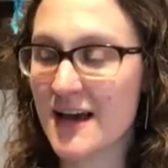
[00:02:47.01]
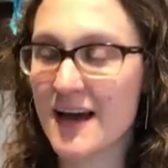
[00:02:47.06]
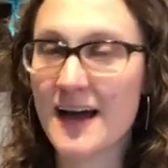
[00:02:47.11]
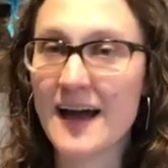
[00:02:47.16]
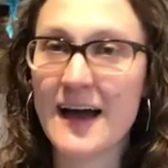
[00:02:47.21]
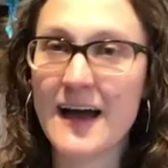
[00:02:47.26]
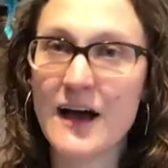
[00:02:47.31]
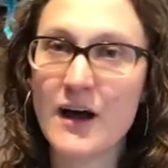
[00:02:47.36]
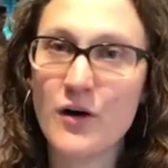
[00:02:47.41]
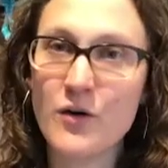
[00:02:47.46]

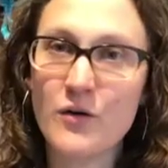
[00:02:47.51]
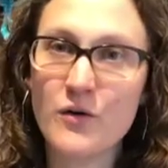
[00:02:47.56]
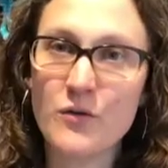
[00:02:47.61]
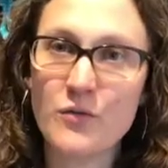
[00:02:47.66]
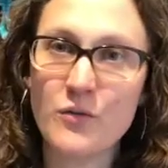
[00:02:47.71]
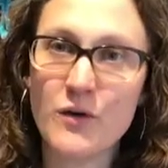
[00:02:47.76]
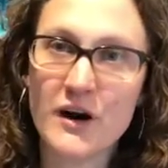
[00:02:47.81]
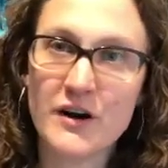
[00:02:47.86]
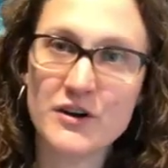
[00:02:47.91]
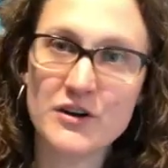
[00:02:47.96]
how
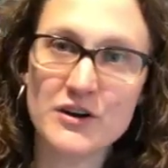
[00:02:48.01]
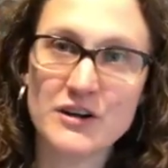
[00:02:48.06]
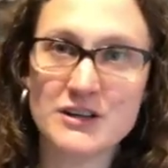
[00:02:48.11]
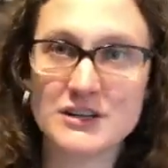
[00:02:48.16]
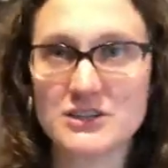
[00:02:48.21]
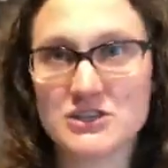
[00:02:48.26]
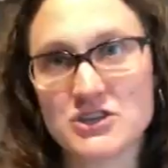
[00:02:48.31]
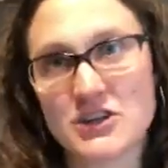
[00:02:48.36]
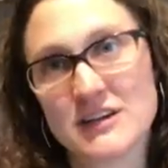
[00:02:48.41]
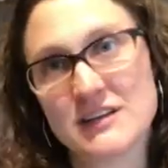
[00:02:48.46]
water
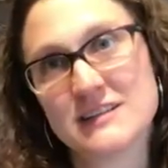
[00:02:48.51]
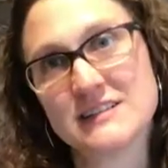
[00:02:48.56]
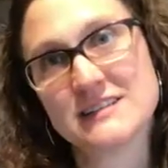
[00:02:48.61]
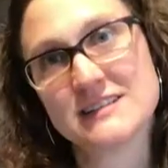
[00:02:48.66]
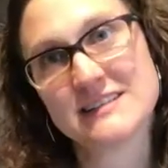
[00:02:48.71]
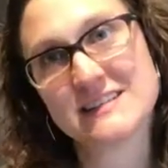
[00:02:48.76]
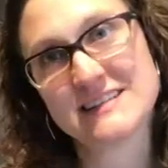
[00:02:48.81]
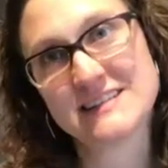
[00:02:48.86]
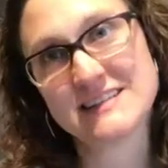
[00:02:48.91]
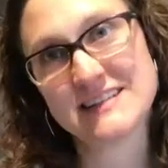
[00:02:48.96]
can change
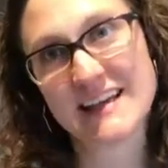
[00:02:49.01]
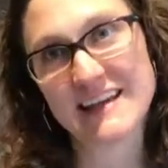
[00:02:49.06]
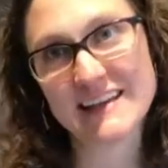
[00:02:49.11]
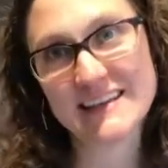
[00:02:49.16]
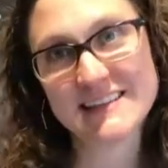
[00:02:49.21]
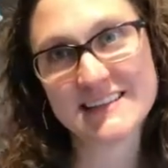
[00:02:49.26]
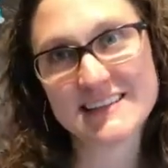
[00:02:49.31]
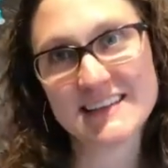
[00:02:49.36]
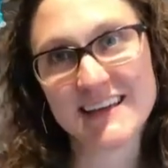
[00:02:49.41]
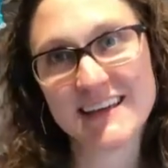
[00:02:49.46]

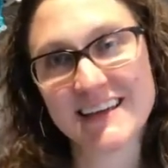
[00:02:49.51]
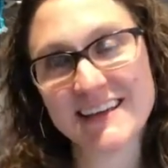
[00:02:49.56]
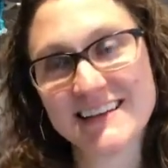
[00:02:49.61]
state.